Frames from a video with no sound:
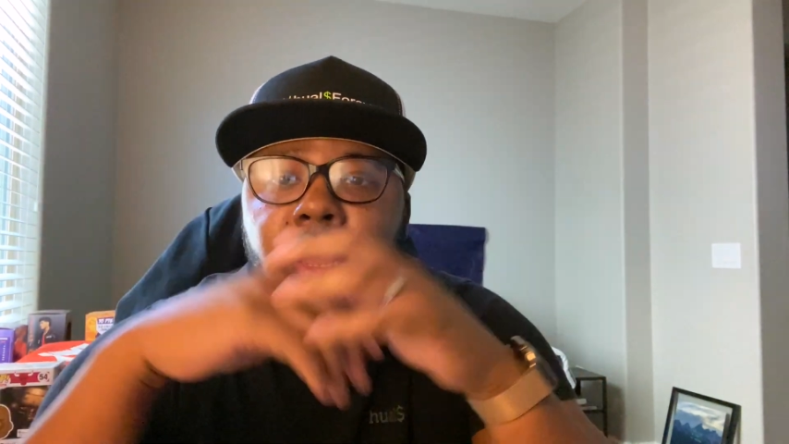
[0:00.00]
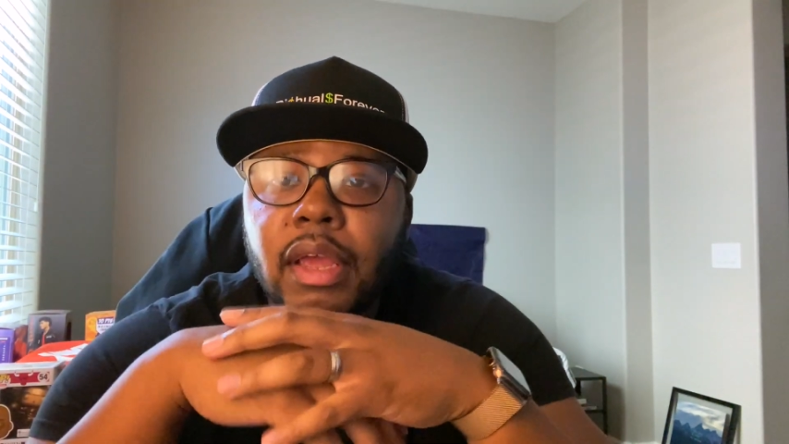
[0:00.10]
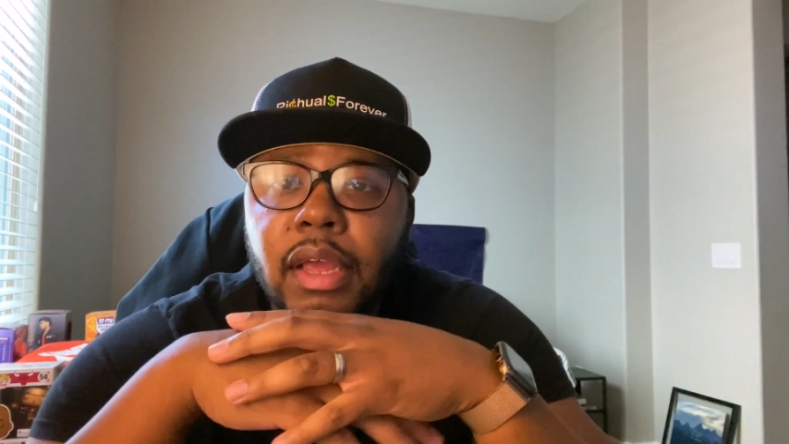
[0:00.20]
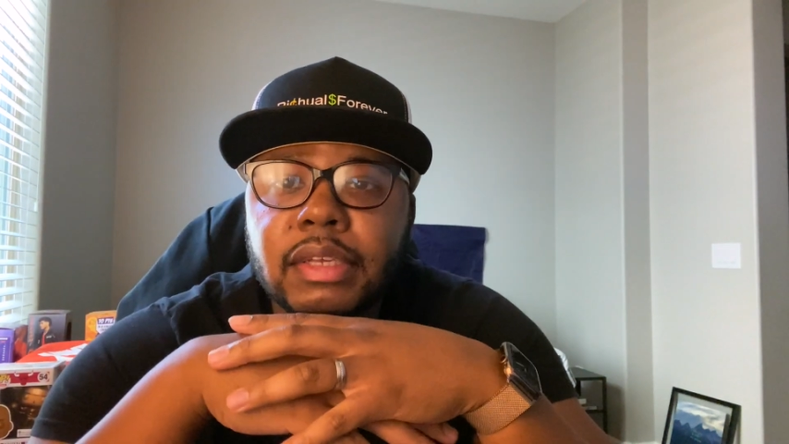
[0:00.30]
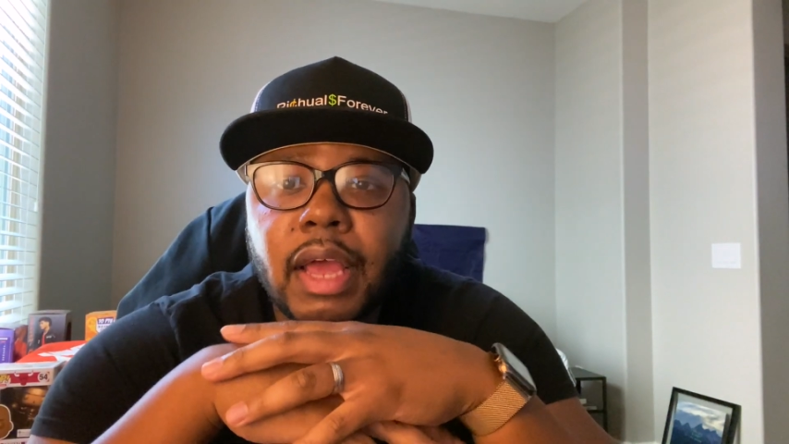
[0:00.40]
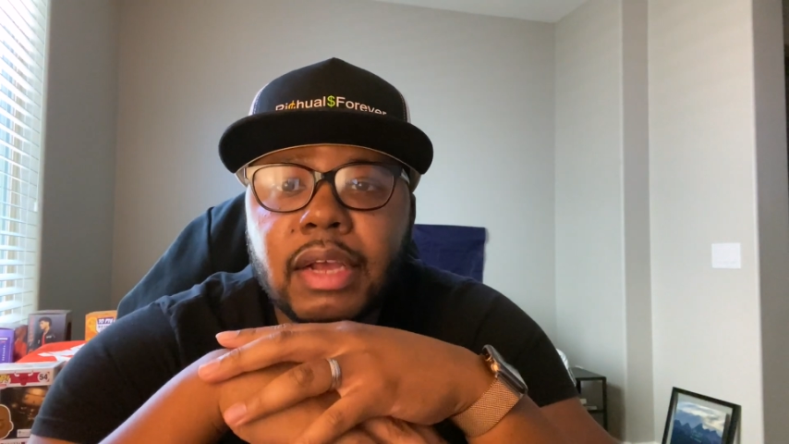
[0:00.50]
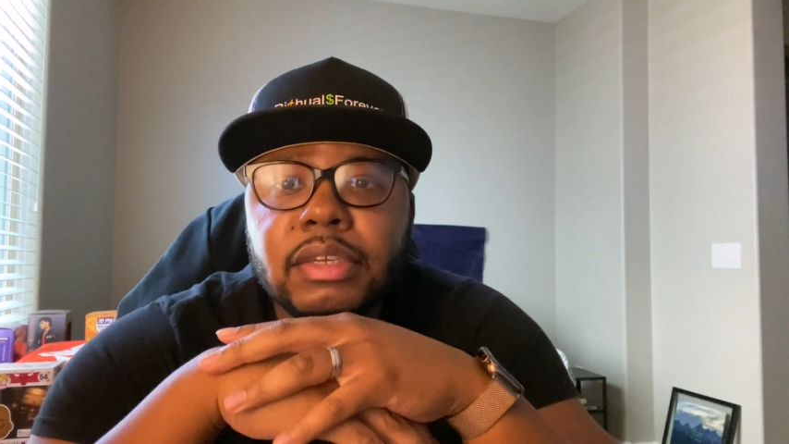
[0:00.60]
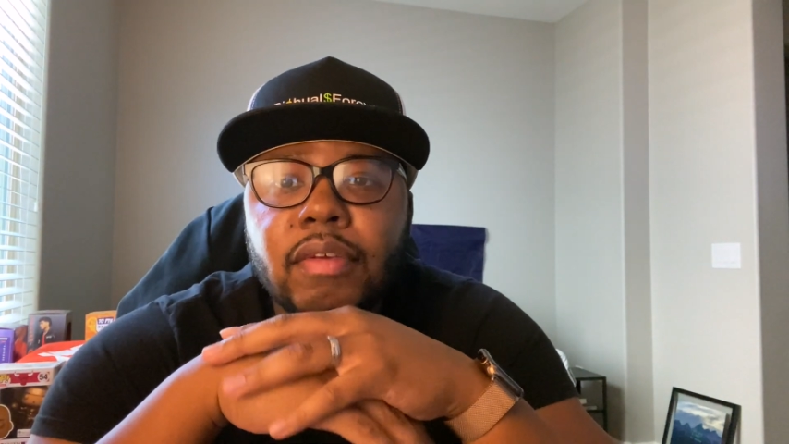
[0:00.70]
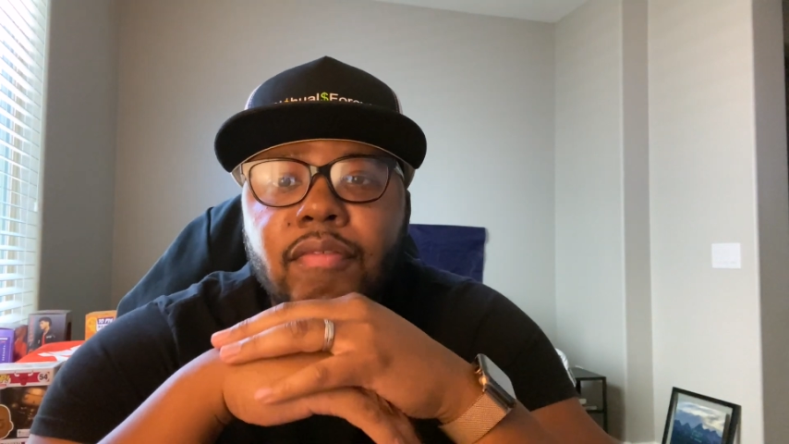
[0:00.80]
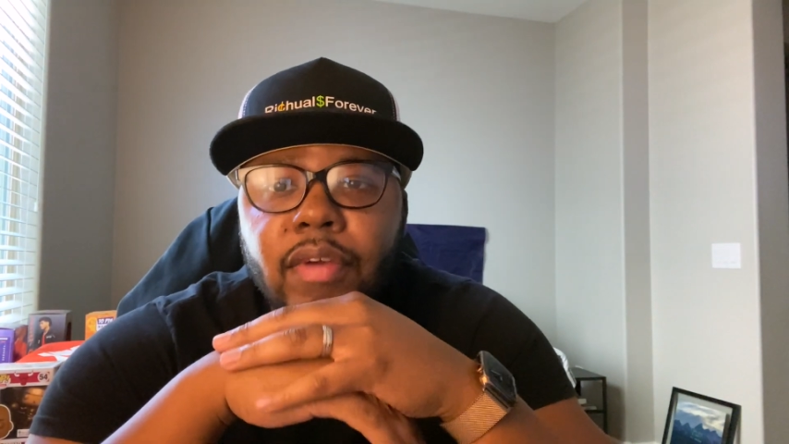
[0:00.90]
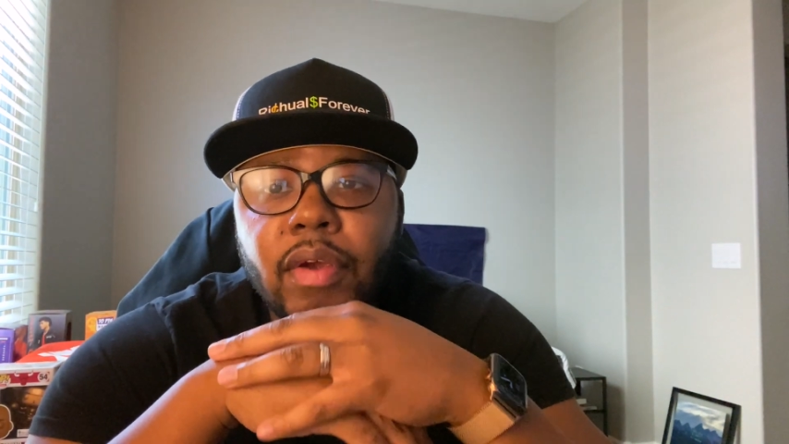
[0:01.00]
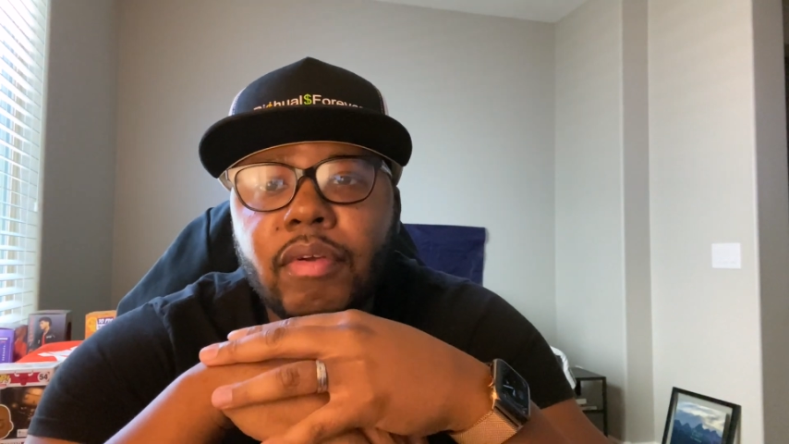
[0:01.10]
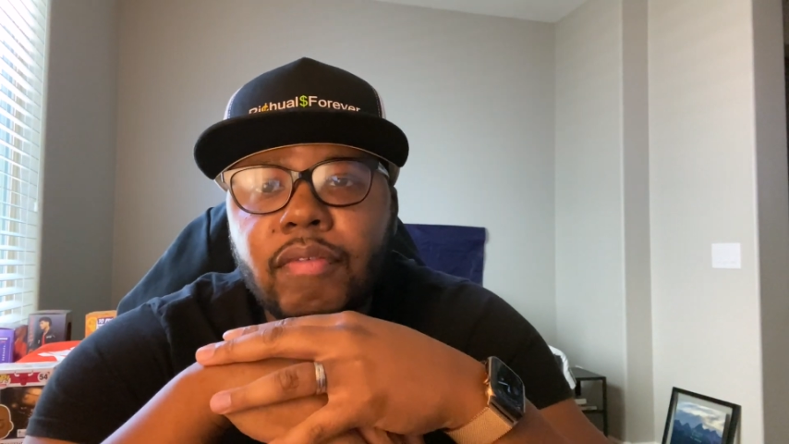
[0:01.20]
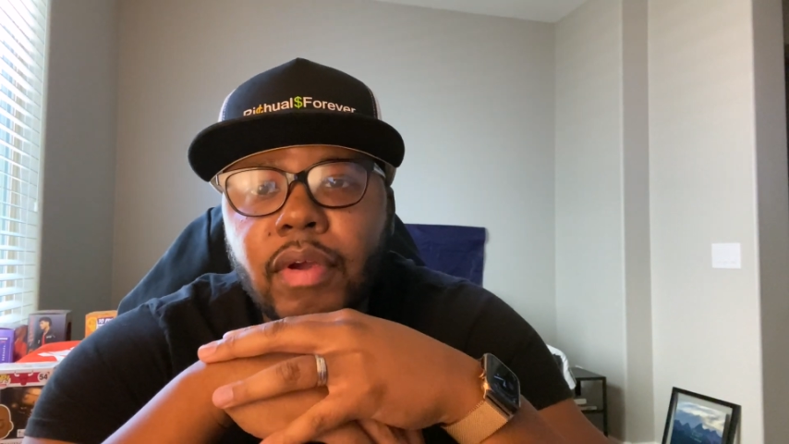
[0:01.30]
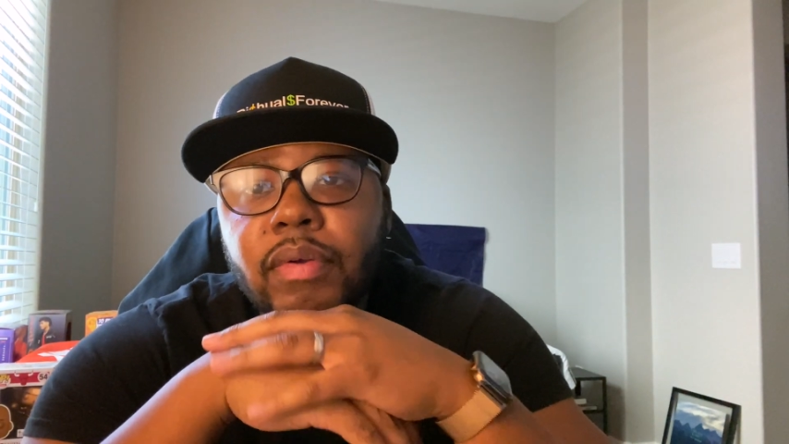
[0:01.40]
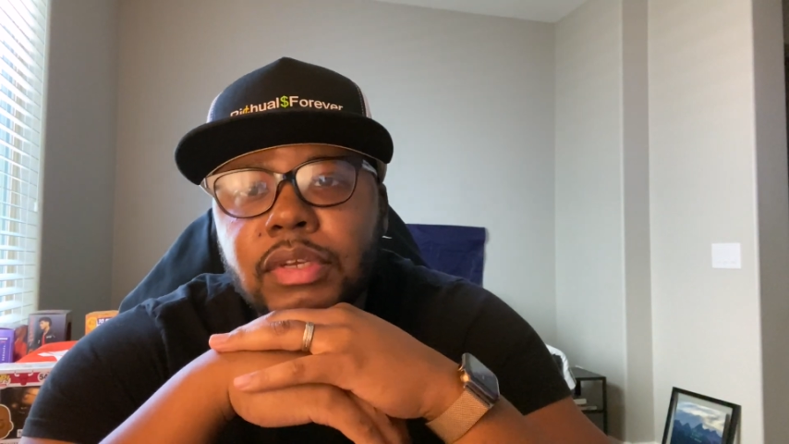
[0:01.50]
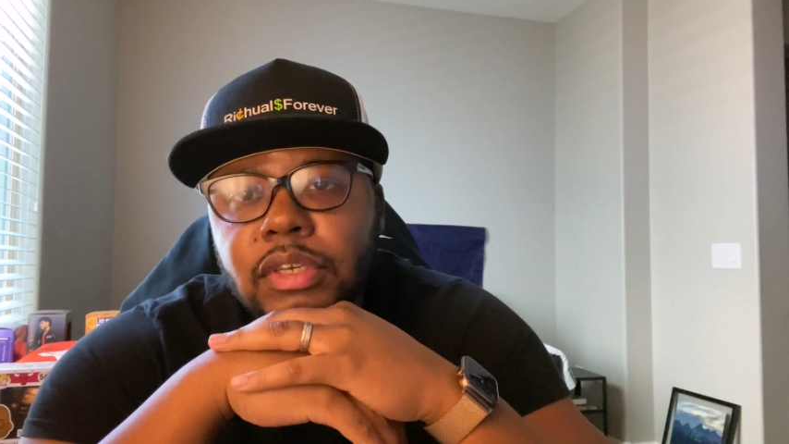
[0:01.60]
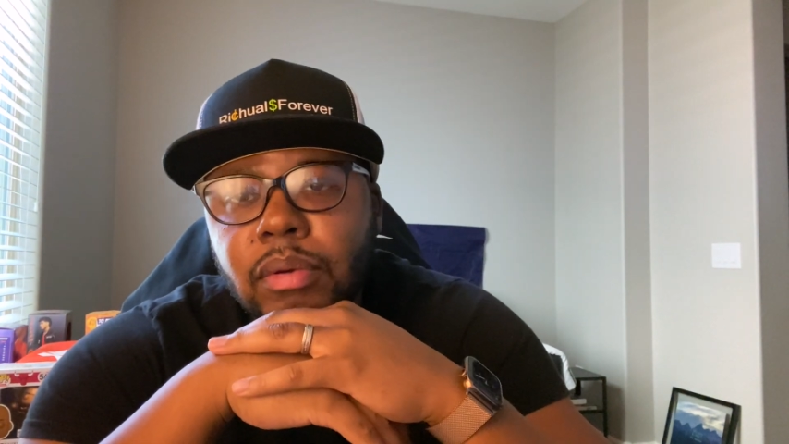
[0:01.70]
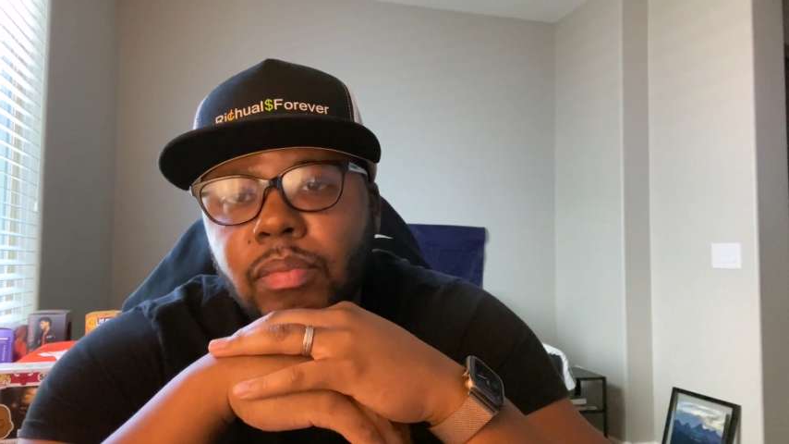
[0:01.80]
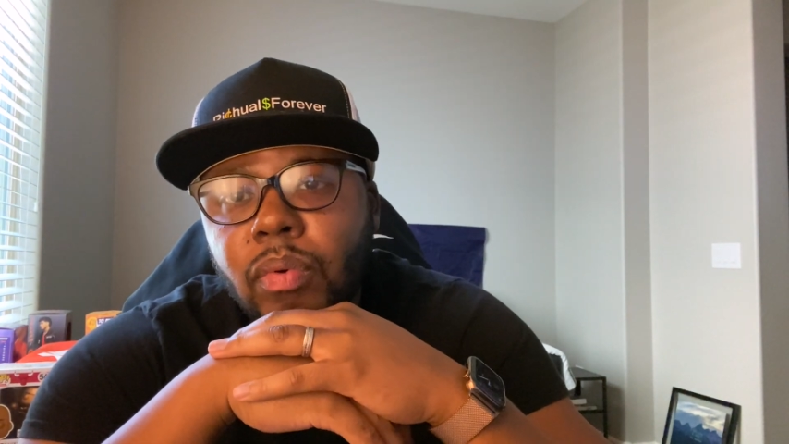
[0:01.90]
It's actually very, very
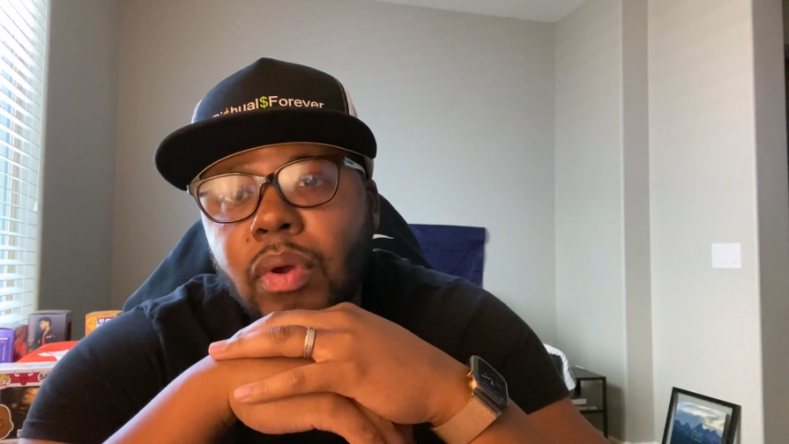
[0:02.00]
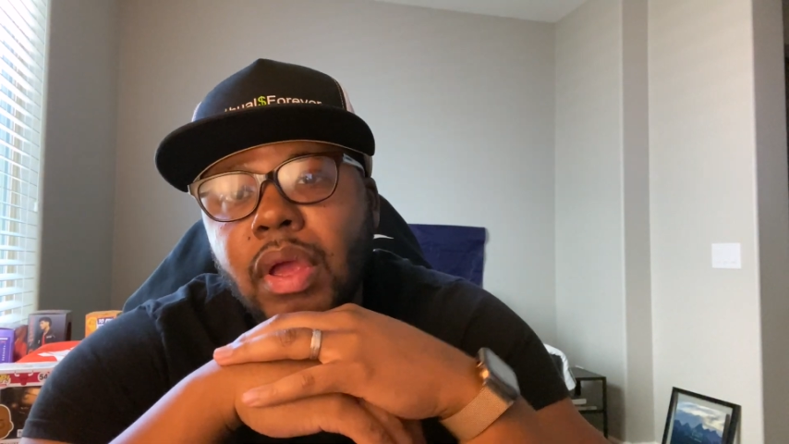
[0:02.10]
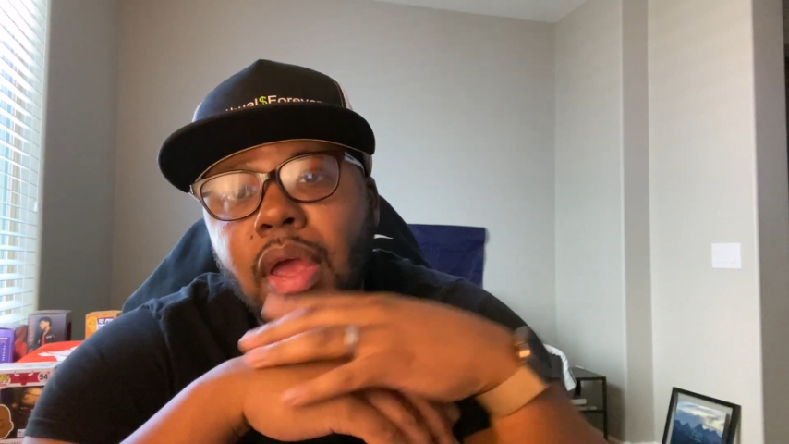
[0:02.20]
simple.